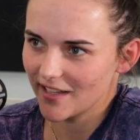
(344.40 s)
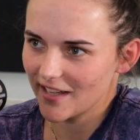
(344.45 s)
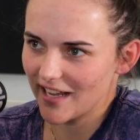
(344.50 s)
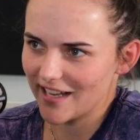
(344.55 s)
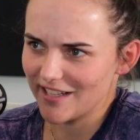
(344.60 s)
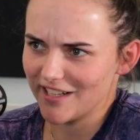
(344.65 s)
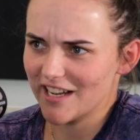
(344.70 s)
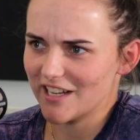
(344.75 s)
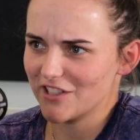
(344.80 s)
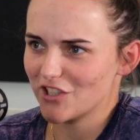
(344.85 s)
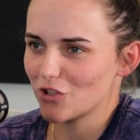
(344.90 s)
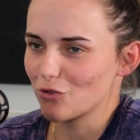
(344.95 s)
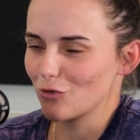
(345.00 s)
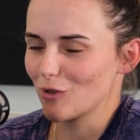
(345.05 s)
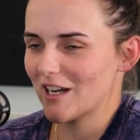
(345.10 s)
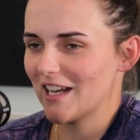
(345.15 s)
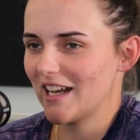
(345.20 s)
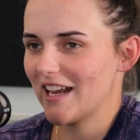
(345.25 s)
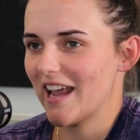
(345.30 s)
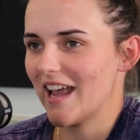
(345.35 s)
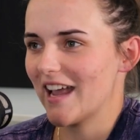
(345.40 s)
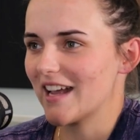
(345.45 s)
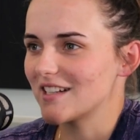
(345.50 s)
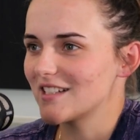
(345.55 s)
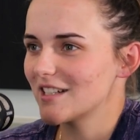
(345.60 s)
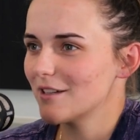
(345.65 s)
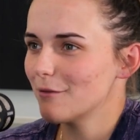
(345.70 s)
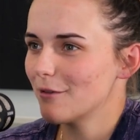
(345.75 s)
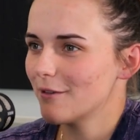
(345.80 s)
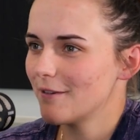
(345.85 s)
yeah, just really
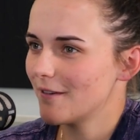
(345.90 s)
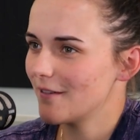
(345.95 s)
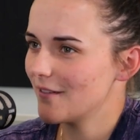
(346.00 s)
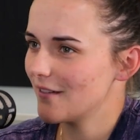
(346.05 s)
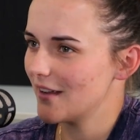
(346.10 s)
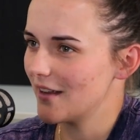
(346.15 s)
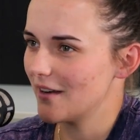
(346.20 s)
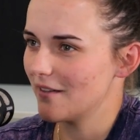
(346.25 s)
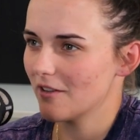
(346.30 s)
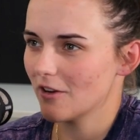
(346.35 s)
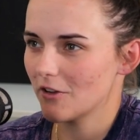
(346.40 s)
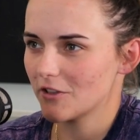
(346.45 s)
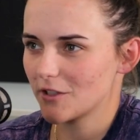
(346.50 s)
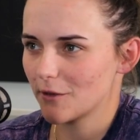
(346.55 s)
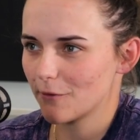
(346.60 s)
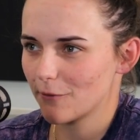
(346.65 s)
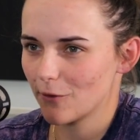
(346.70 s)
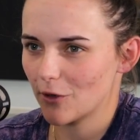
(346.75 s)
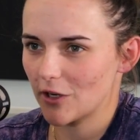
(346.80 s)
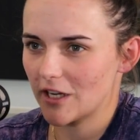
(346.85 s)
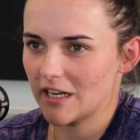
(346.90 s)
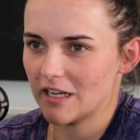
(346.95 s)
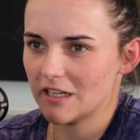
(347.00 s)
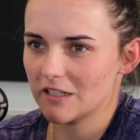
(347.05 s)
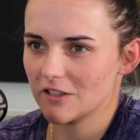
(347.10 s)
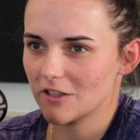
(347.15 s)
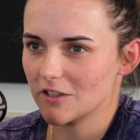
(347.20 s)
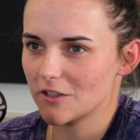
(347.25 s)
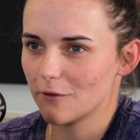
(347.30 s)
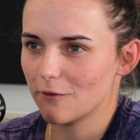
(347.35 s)
active and lots of
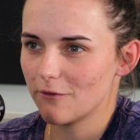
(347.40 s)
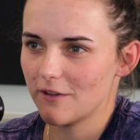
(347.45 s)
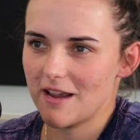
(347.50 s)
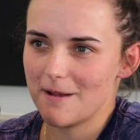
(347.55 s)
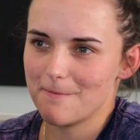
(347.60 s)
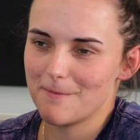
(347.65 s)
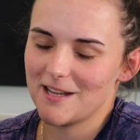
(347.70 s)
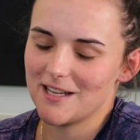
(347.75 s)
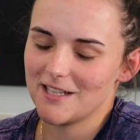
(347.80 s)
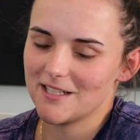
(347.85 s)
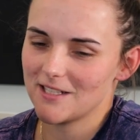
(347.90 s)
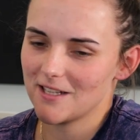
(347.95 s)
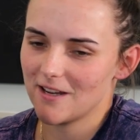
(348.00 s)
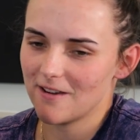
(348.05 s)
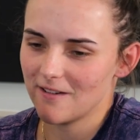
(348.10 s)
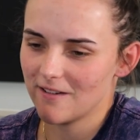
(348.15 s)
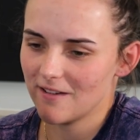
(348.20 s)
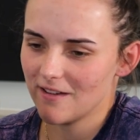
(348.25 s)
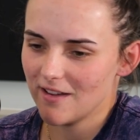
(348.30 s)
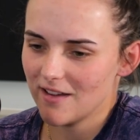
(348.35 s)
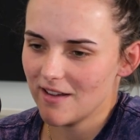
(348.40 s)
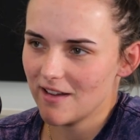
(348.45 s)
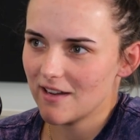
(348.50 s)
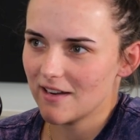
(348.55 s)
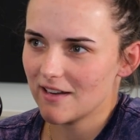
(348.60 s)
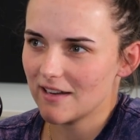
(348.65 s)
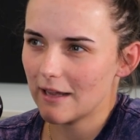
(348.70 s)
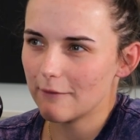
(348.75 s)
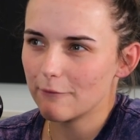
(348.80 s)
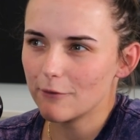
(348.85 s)
friends, lots of family. So
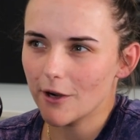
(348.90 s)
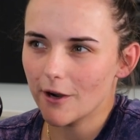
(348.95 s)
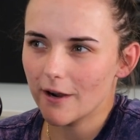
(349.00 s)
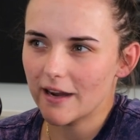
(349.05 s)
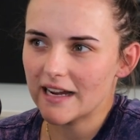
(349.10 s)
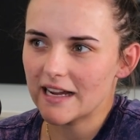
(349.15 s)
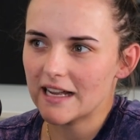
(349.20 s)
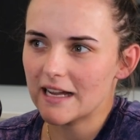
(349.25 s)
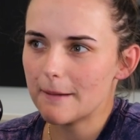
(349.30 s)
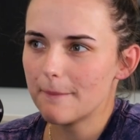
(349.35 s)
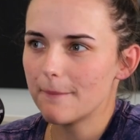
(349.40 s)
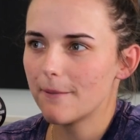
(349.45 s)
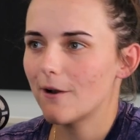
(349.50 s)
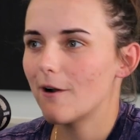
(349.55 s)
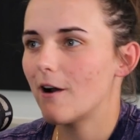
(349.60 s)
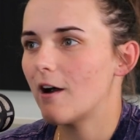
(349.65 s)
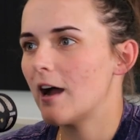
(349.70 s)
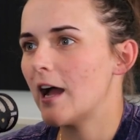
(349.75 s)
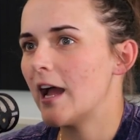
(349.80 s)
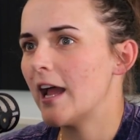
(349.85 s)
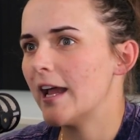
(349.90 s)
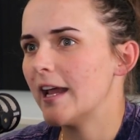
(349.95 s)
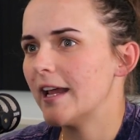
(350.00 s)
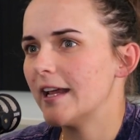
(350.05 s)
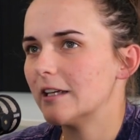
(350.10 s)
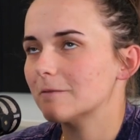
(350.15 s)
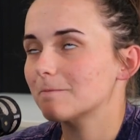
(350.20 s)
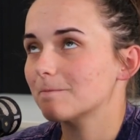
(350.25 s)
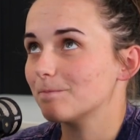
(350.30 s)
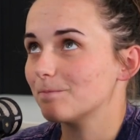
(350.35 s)
loved growing up.
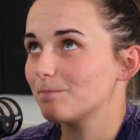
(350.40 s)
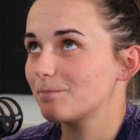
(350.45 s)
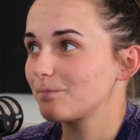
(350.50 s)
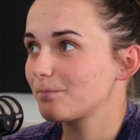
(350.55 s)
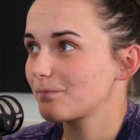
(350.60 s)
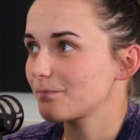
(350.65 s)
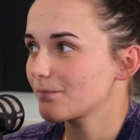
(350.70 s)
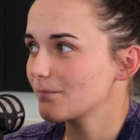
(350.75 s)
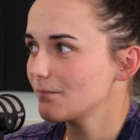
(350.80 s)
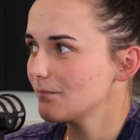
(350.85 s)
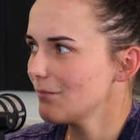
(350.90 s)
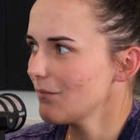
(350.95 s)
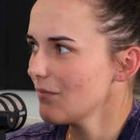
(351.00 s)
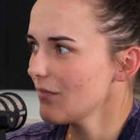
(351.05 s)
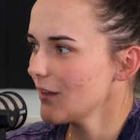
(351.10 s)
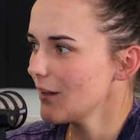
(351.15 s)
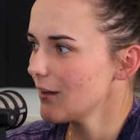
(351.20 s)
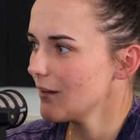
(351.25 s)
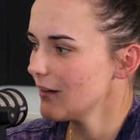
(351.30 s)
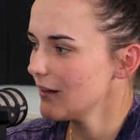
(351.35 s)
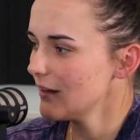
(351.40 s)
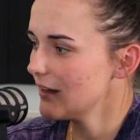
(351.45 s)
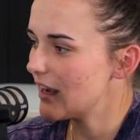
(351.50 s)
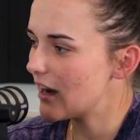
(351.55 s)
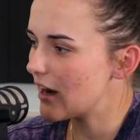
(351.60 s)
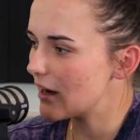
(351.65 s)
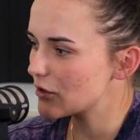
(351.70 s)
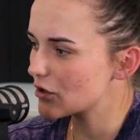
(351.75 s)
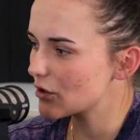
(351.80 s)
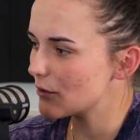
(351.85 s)
I
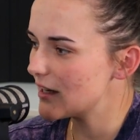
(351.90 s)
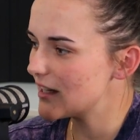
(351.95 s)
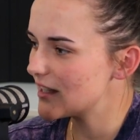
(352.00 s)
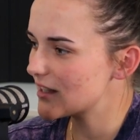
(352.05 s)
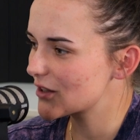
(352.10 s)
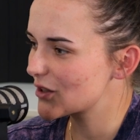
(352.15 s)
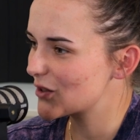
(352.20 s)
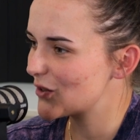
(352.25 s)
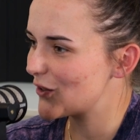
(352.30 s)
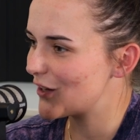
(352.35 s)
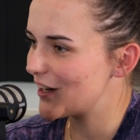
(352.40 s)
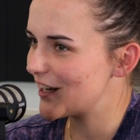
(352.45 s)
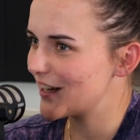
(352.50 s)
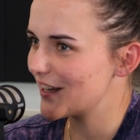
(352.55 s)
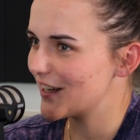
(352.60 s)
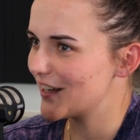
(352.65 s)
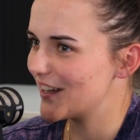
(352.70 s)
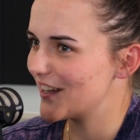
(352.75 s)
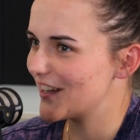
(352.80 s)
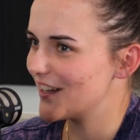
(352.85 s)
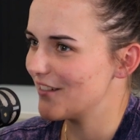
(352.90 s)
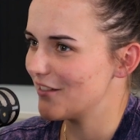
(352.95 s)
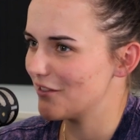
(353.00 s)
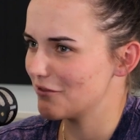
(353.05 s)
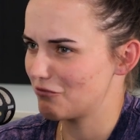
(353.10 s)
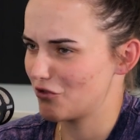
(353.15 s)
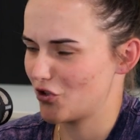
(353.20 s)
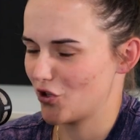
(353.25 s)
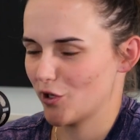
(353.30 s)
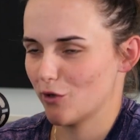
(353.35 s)
was always quite a
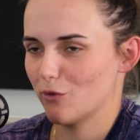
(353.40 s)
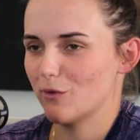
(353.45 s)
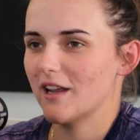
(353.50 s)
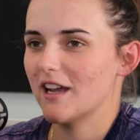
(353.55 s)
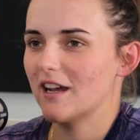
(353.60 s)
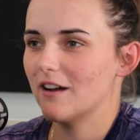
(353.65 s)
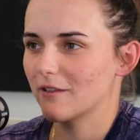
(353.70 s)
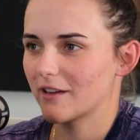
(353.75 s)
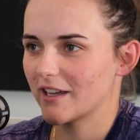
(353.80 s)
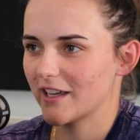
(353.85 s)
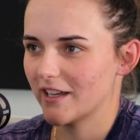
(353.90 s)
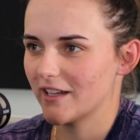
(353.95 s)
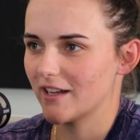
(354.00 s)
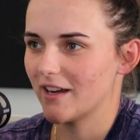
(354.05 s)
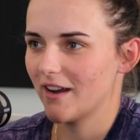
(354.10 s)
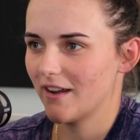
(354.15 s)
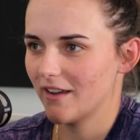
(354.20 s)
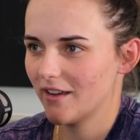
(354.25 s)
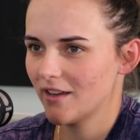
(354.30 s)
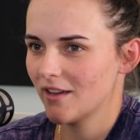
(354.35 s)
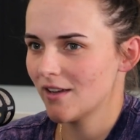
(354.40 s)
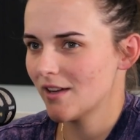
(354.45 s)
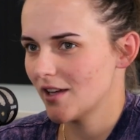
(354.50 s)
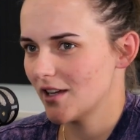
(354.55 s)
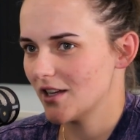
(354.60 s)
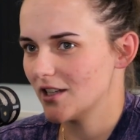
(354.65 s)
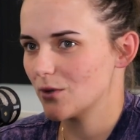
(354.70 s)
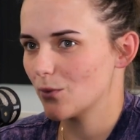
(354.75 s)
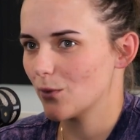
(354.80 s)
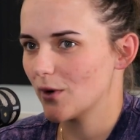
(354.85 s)
chilled out kid
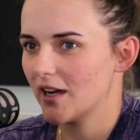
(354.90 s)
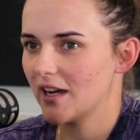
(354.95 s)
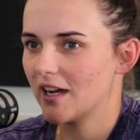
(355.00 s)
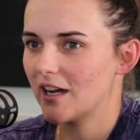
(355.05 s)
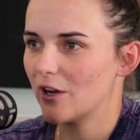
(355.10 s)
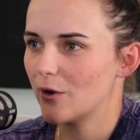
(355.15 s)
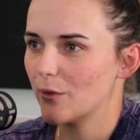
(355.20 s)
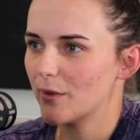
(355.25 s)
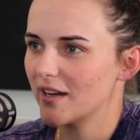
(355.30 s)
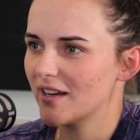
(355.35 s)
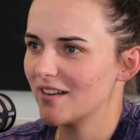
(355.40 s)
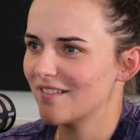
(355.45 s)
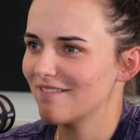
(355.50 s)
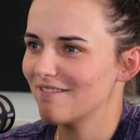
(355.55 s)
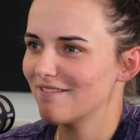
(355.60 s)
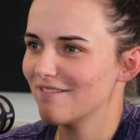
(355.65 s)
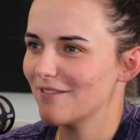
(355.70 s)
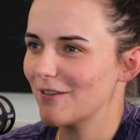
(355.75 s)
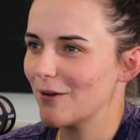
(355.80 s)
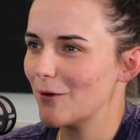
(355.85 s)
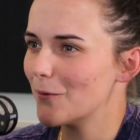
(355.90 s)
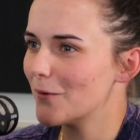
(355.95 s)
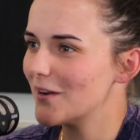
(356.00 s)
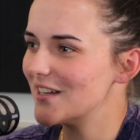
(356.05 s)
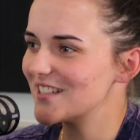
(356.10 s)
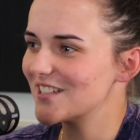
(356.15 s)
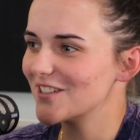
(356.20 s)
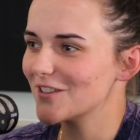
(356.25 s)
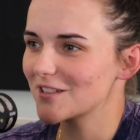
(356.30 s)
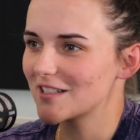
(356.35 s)
as well, and
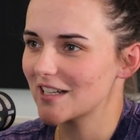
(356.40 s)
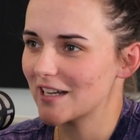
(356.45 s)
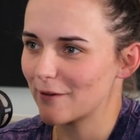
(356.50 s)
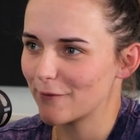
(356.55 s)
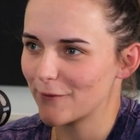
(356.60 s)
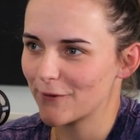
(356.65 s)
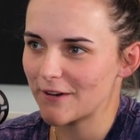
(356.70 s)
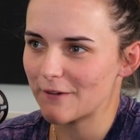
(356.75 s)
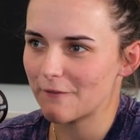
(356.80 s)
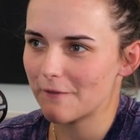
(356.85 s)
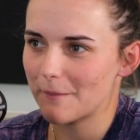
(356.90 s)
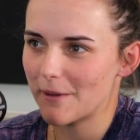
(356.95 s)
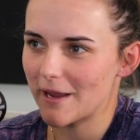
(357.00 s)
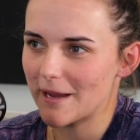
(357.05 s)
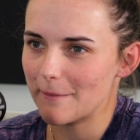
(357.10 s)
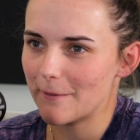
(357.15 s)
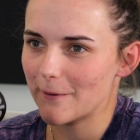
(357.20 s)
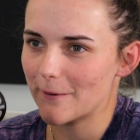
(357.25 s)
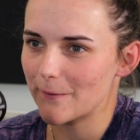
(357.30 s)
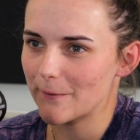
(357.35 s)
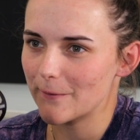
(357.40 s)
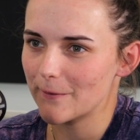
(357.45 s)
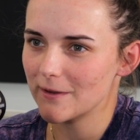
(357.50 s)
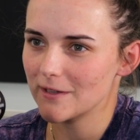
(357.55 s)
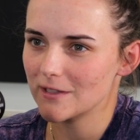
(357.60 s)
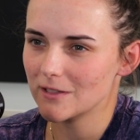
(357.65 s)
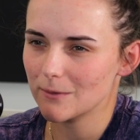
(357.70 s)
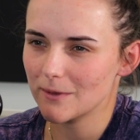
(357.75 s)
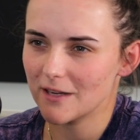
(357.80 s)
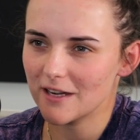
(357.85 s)
always looked out for other people
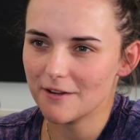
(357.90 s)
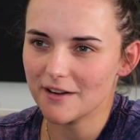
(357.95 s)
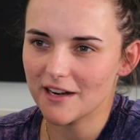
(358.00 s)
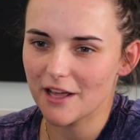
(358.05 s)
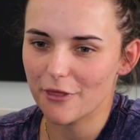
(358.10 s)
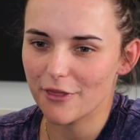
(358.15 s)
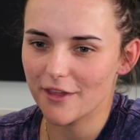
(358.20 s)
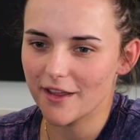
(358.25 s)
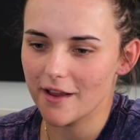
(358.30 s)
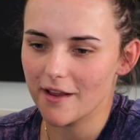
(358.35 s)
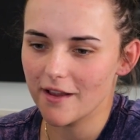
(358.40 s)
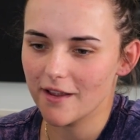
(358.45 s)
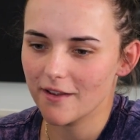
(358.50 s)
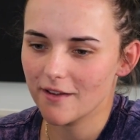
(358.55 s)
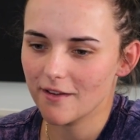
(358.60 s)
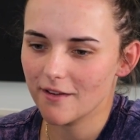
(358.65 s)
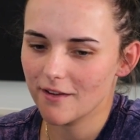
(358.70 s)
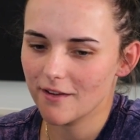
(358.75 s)
as well. And I think